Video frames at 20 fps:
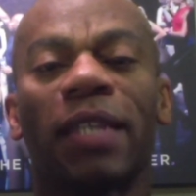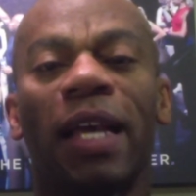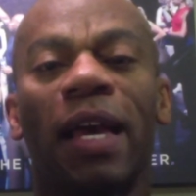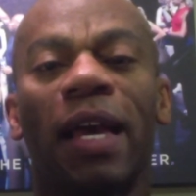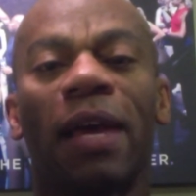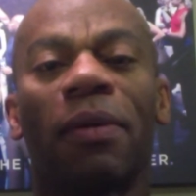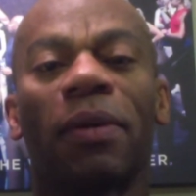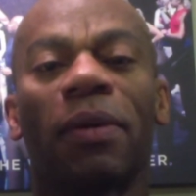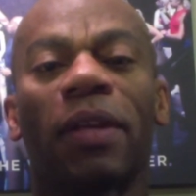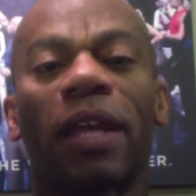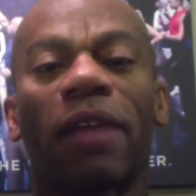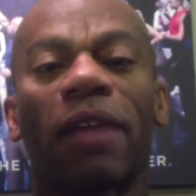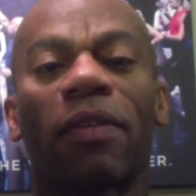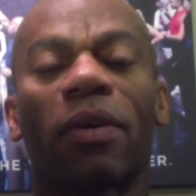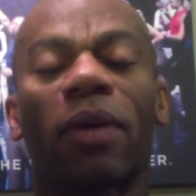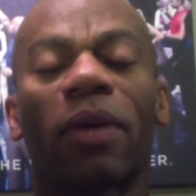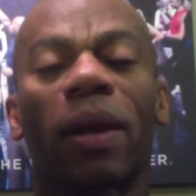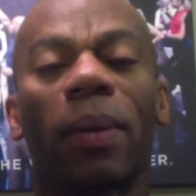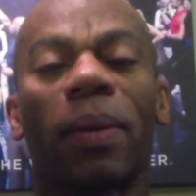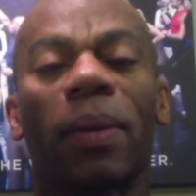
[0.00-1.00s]
I want you to have a
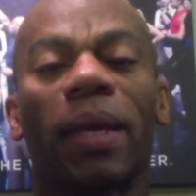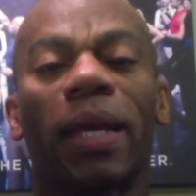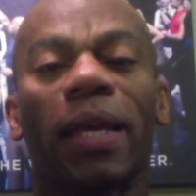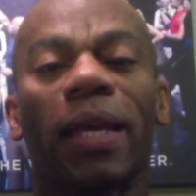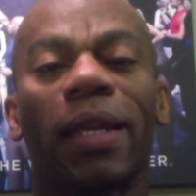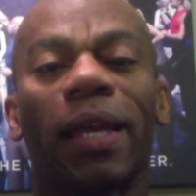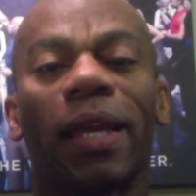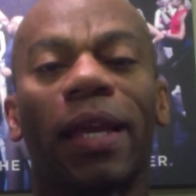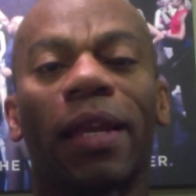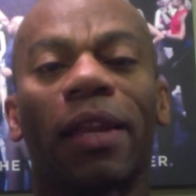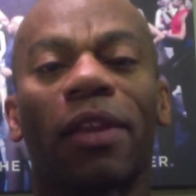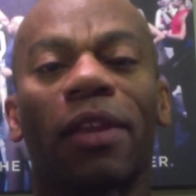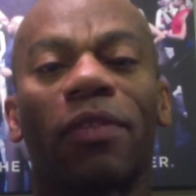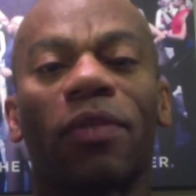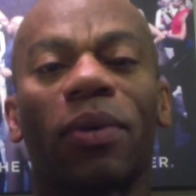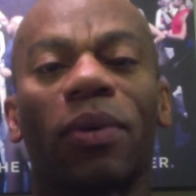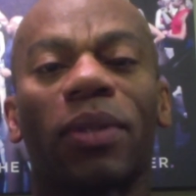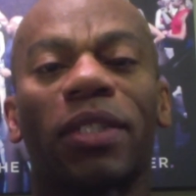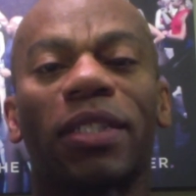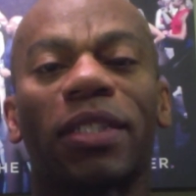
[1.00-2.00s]
great weekend, and I look
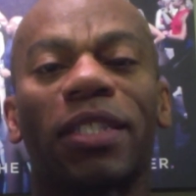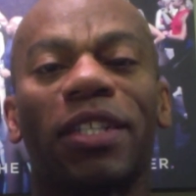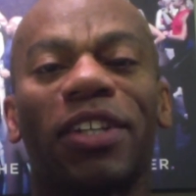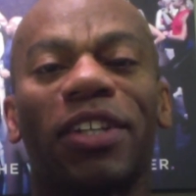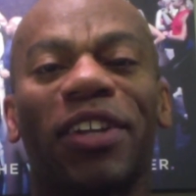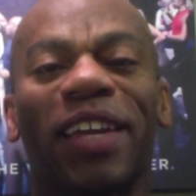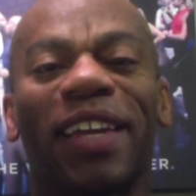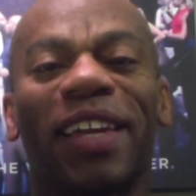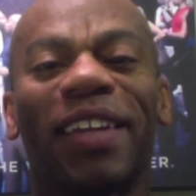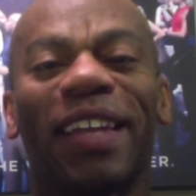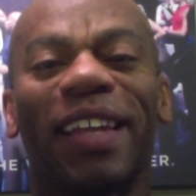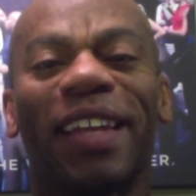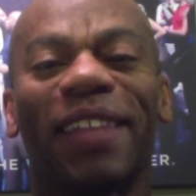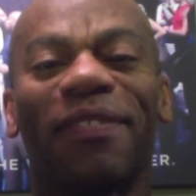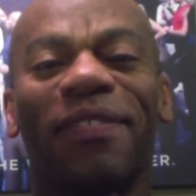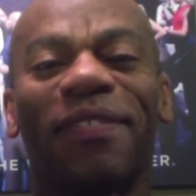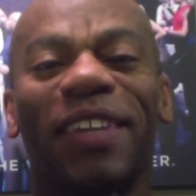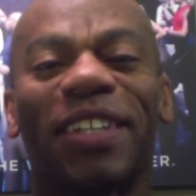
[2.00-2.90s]
forward to seeing you again very